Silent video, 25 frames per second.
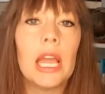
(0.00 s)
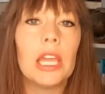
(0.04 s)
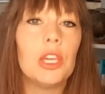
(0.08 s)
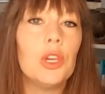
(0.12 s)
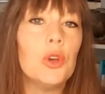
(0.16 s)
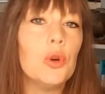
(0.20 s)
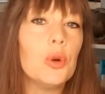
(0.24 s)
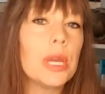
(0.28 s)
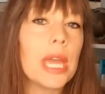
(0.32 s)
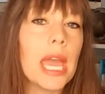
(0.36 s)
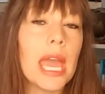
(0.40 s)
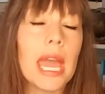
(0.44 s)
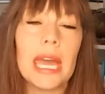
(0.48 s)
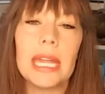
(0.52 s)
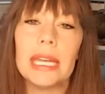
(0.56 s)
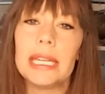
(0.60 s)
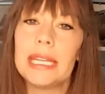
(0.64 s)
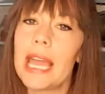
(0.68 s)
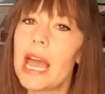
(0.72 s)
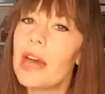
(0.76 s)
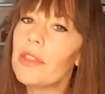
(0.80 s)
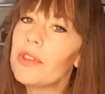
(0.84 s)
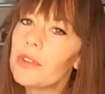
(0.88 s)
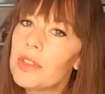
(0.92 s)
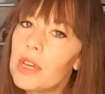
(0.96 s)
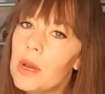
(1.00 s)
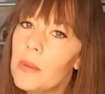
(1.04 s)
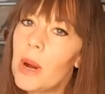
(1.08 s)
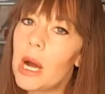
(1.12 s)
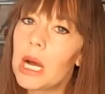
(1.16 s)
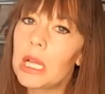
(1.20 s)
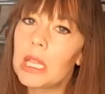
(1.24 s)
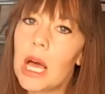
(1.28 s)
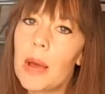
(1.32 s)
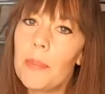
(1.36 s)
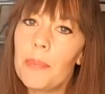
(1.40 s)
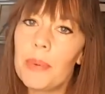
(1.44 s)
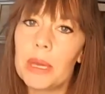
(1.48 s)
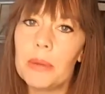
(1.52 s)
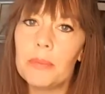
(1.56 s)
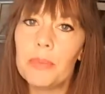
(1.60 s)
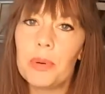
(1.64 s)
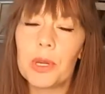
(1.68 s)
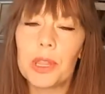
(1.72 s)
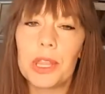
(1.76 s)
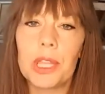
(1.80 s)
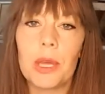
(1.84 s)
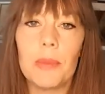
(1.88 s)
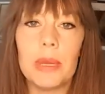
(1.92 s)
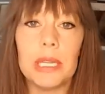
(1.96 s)
You can gather them all up and
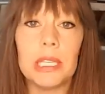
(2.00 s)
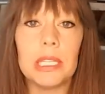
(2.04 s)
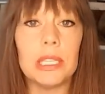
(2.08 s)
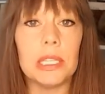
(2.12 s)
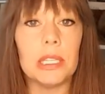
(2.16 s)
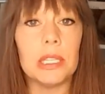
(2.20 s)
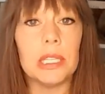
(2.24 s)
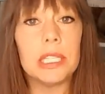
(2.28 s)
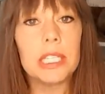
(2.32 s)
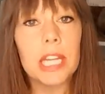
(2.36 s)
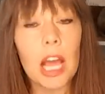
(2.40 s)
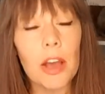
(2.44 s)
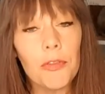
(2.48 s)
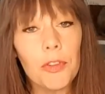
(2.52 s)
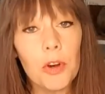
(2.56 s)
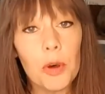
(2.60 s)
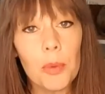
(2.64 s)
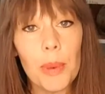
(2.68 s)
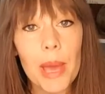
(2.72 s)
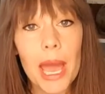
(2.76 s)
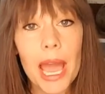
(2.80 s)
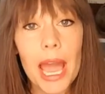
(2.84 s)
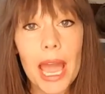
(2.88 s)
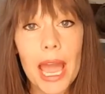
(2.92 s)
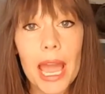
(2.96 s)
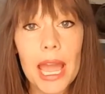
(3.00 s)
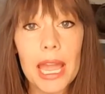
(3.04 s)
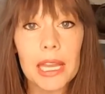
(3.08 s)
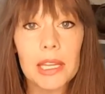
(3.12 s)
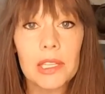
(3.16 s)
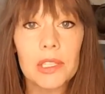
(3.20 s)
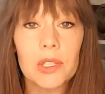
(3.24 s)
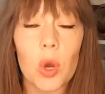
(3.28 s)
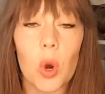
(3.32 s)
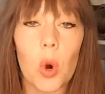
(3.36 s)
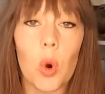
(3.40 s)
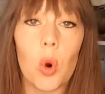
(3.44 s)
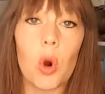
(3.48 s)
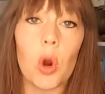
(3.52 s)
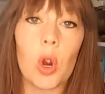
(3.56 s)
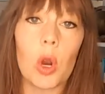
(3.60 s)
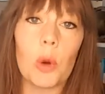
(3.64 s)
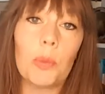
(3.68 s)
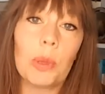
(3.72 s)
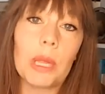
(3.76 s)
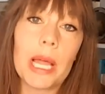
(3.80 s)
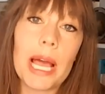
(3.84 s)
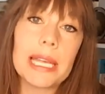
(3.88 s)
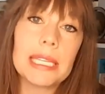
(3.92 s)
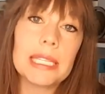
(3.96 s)
put them into duffel bags or
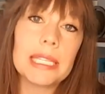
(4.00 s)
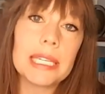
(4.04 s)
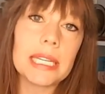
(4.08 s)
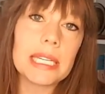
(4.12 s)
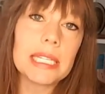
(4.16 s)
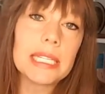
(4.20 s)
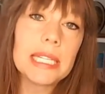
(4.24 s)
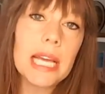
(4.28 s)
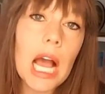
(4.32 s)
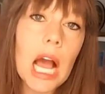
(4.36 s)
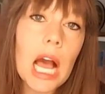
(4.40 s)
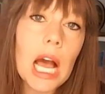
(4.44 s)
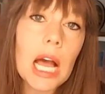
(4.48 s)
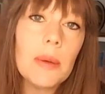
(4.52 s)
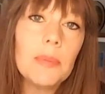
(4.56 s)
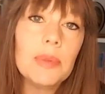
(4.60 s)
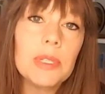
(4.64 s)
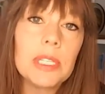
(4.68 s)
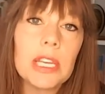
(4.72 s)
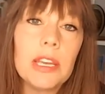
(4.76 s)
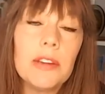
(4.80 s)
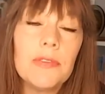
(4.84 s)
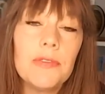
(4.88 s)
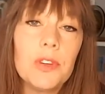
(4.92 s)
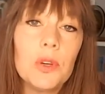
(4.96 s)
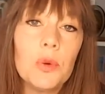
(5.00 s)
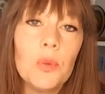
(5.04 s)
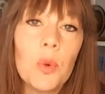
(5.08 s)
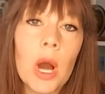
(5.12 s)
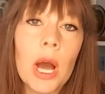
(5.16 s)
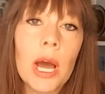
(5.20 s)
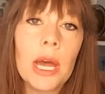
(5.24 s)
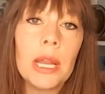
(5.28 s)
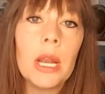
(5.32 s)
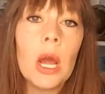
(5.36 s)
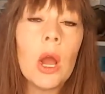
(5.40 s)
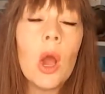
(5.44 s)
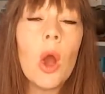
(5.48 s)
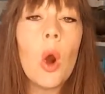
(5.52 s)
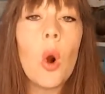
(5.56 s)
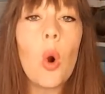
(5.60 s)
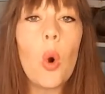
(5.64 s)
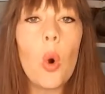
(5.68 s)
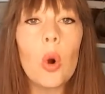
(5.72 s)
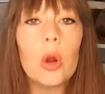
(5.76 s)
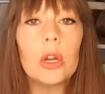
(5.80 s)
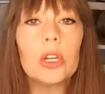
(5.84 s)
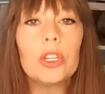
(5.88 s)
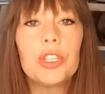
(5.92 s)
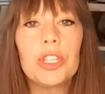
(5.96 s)
plastic tubs if you want,
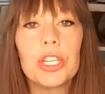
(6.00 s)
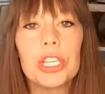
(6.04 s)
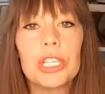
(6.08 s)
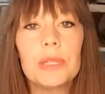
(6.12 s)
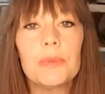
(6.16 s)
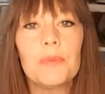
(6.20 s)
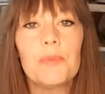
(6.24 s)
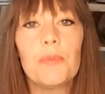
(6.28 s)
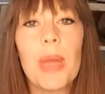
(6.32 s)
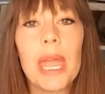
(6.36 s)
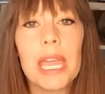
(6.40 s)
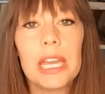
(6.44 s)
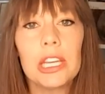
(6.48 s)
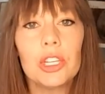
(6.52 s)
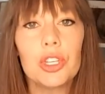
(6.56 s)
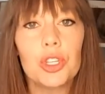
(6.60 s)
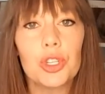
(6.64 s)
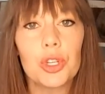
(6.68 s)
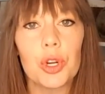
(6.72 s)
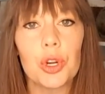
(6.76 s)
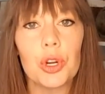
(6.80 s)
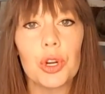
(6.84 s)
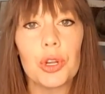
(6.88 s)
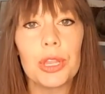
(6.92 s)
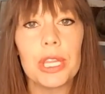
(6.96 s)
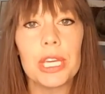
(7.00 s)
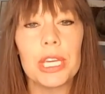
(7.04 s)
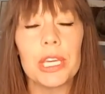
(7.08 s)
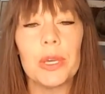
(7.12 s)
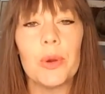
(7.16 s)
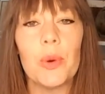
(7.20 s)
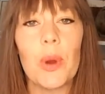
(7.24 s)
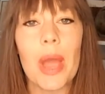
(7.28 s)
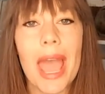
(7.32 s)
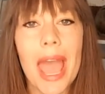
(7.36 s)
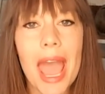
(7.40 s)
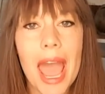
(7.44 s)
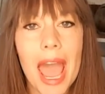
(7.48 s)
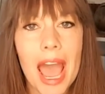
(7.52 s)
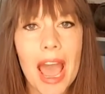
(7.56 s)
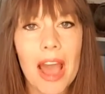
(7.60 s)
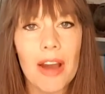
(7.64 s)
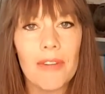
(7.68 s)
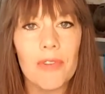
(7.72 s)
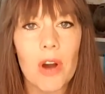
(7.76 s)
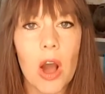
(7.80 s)
or just make sure that you have